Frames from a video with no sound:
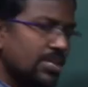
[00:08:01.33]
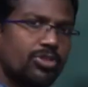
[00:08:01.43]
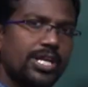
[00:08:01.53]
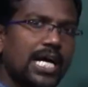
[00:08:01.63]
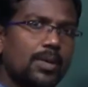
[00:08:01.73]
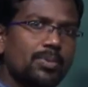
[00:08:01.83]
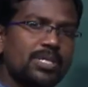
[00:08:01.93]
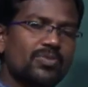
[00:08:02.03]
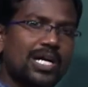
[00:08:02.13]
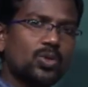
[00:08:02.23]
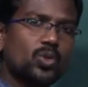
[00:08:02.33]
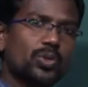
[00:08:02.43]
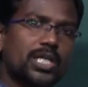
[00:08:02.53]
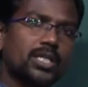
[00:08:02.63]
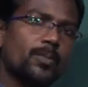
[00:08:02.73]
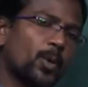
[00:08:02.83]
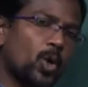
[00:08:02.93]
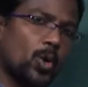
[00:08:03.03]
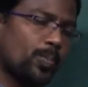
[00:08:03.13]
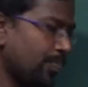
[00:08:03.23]
3 carbon means what root word?
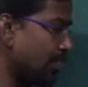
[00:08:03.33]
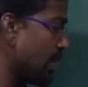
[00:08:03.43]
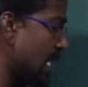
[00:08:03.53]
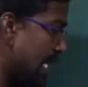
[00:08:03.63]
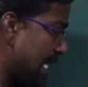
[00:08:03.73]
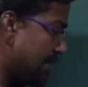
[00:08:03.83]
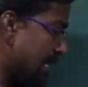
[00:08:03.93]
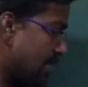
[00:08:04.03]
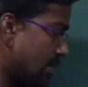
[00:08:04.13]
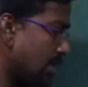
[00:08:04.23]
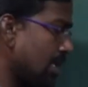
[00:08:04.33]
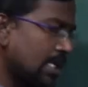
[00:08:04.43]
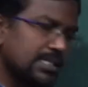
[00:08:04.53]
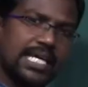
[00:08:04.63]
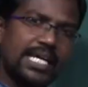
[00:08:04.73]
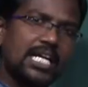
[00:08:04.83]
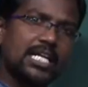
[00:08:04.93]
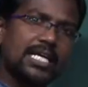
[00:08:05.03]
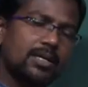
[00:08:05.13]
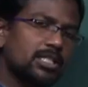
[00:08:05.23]
Probe. In the
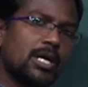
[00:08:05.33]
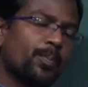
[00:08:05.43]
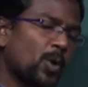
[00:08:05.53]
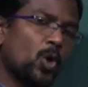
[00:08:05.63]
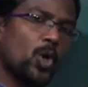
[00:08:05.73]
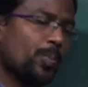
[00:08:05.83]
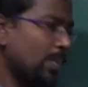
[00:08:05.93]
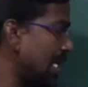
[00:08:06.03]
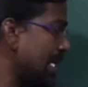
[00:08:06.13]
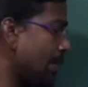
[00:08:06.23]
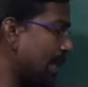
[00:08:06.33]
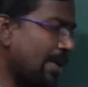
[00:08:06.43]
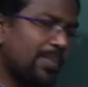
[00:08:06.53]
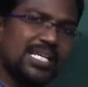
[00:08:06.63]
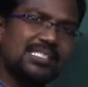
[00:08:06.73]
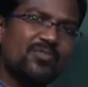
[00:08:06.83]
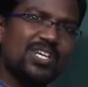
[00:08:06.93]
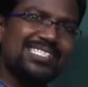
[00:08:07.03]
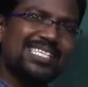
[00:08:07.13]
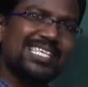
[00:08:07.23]
secondary the probe, primary
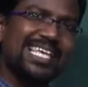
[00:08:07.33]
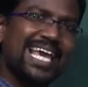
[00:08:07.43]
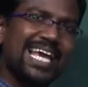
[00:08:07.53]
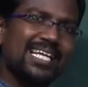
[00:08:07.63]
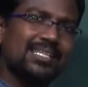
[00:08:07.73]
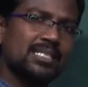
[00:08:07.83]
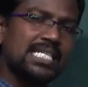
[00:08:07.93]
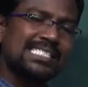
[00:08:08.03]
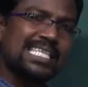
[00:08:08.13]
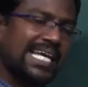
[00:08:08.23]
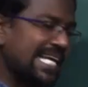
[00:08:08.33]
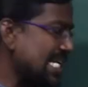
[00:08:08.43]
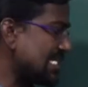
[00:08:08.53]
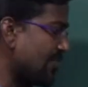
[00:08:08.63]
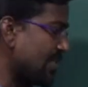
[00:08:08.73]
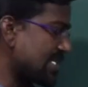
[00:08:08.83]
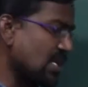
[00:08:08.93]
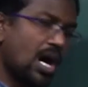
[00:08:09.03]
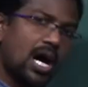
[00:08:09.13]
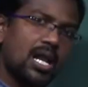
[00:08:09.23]
suffix is N, secondary suffix
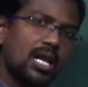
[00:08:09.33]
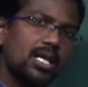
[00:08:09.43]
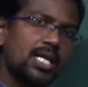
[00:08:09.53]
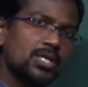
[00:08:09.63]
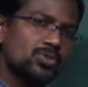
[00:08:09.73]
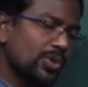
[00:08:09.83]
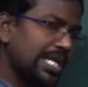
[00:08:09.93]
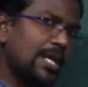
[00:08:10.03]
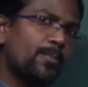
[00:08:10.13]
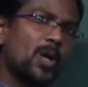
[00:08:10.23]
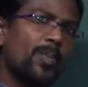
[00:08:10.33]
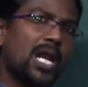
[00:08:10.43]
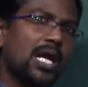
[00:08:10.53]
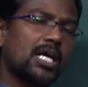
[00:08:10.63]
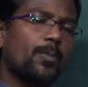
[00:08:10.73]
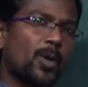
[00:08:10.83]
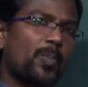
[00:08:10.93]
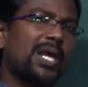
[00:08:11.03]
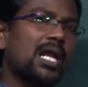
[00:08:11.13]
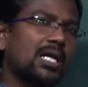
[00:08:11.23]
al. So N-propyl alcohol,
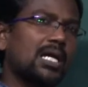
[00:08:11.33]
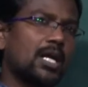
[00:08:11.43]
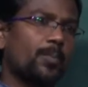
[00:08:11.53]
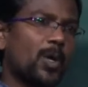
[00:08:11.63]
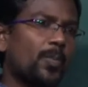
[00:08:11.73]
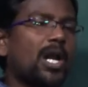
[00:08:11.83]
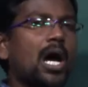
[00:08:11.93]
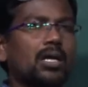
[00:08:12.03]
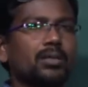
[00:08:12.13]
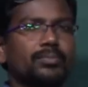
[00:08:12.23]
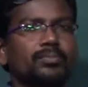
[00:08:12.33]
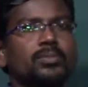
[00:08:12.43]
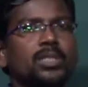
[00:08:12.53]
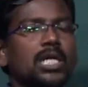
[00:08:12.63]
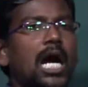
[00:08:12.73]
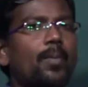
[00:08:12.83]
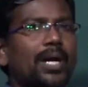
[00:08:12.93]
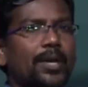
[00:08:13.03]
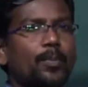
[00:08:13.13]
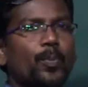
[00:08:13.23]
propyl alcohol, propanol.
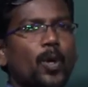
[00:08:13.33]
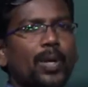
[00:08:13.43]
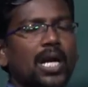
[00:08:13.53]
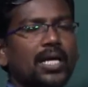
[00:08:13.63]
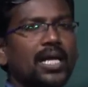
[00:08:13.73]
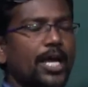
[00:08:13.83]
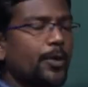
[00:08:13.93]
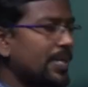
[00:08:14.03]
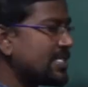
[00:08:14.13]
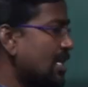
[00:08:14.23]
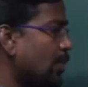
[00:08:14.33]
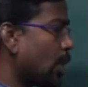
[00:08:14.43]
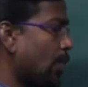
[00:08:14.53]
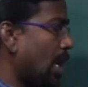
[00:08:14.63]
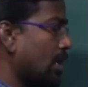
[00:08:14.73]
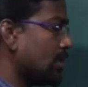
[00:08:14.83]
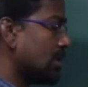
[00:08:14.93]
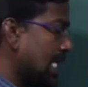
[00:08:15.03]
Common name propyl alcohol, IUPAC name propanol.